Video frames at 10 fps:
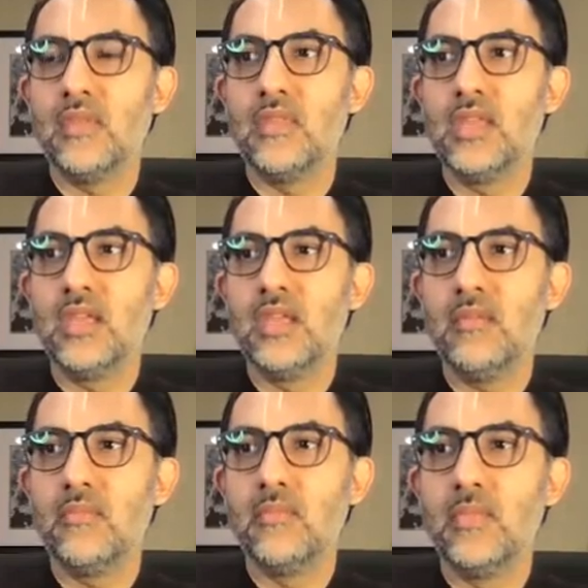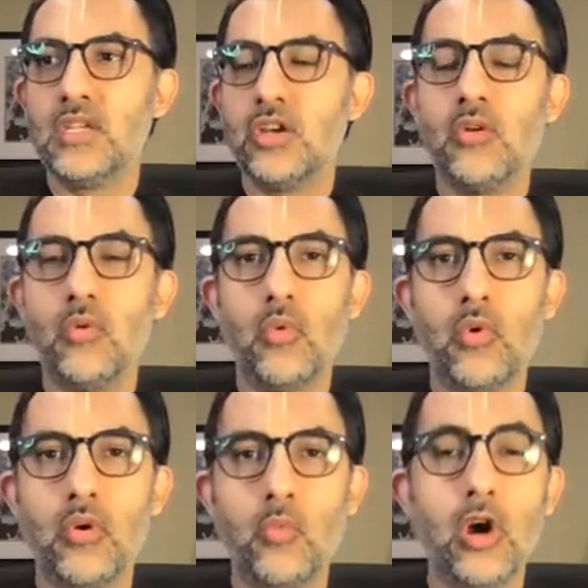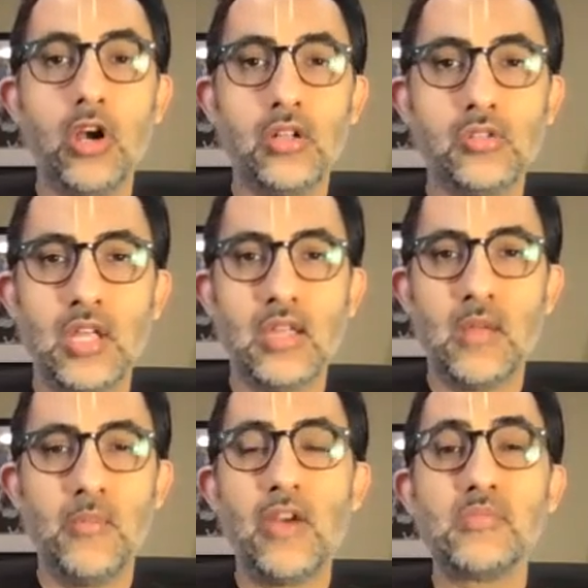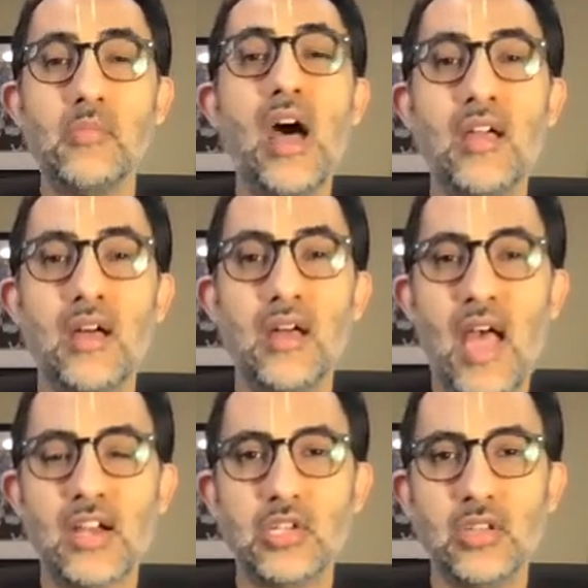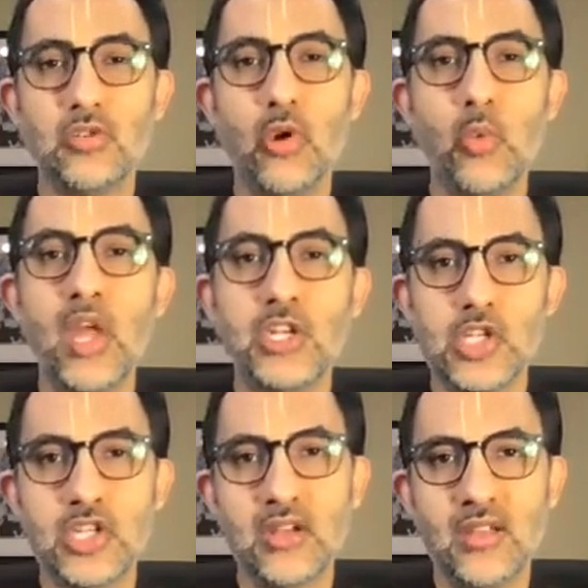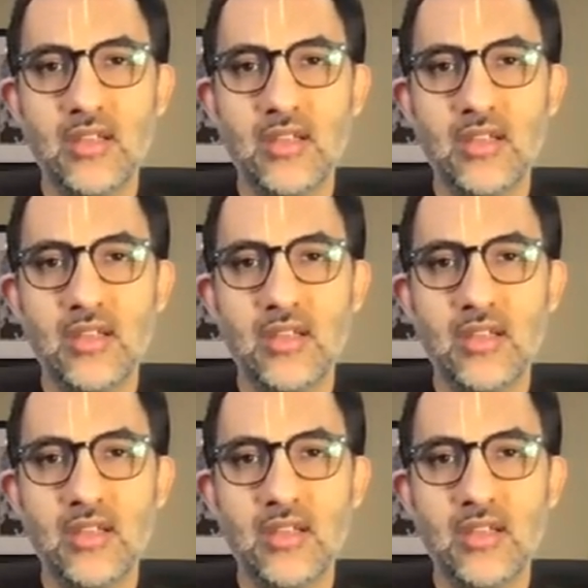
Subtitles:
the material world, or he compares Maya actually to a witch.